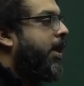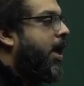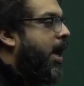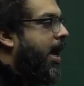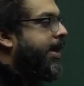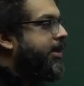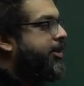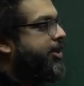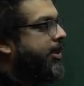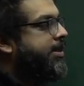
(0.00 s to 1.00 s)
are a
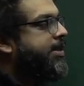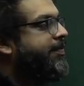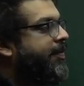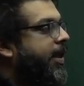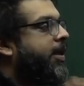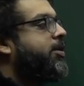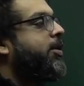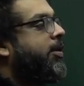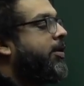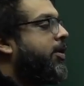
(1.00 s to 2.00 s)
justification
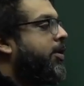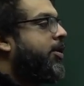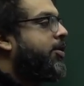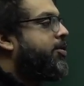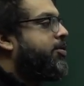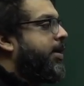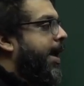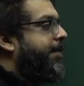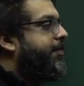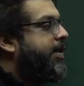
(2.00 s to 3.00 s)
to
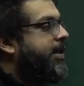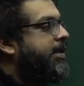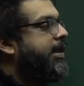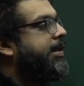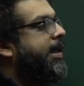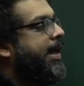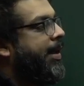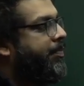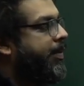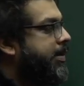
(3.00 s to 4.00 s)
everything that
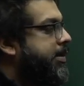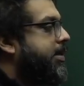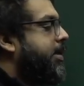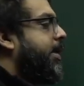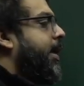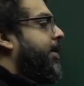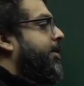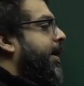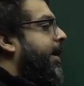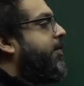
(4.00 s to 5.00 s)
happens
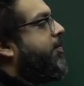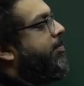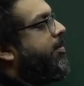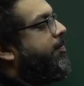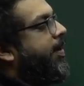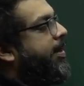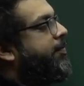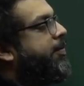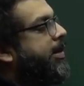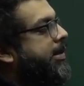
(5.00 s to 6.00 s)
right from the very
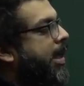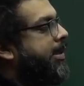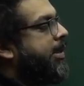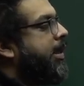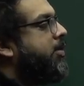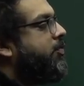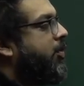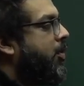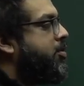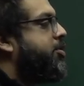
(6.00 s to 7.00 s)
first article of the
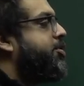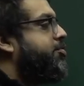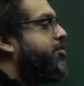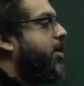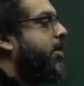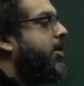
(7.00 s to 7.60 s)
Constitution